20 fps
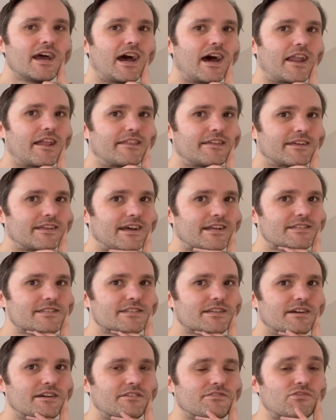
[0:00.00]
And I think that's
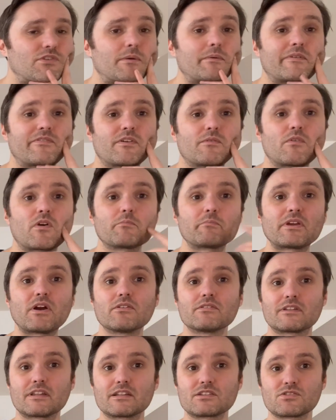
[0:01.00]
kind of, correct me if I'm wrong,
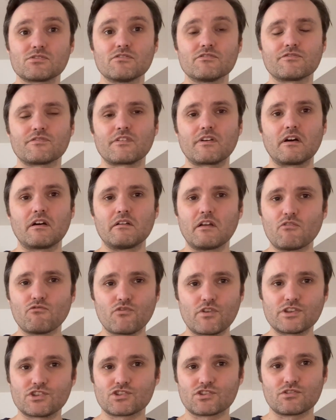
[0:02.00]
beyond the sort of
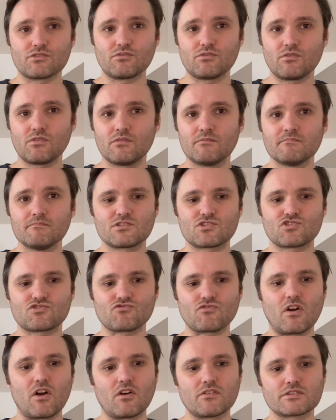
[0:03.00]
original
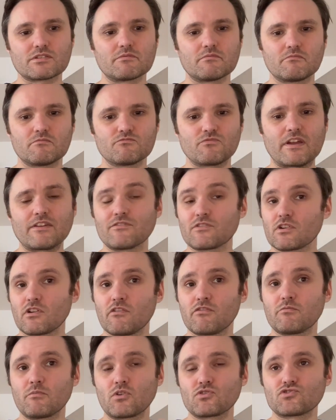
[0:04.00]
Strahd
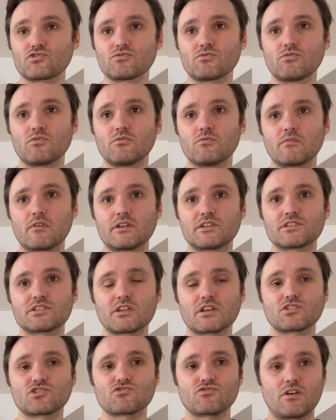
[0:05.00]
Ravenloft module where it's
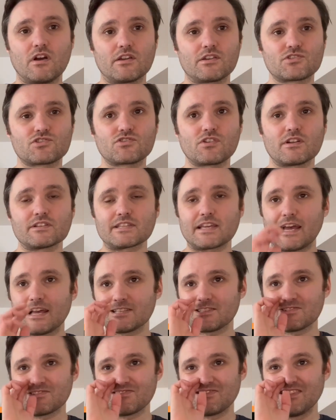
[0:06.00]
like Strahd and Strahd's
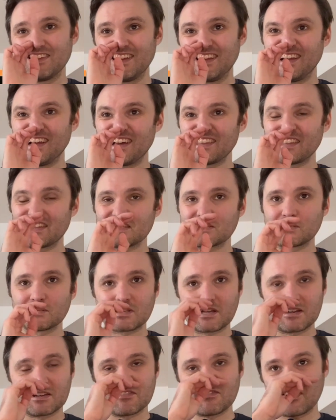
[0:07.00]
Castle. I think this is
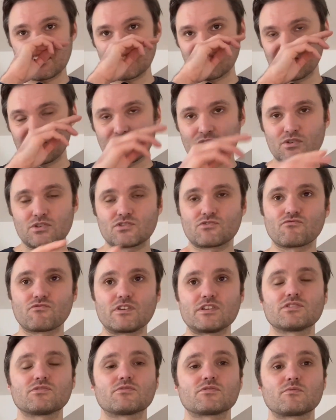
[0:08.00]
kind of the first
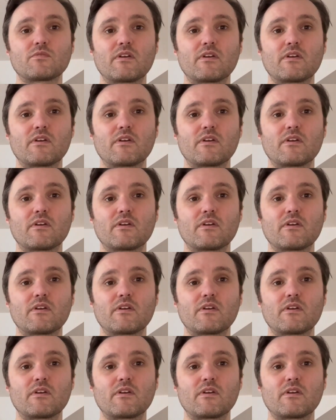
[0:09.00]
resource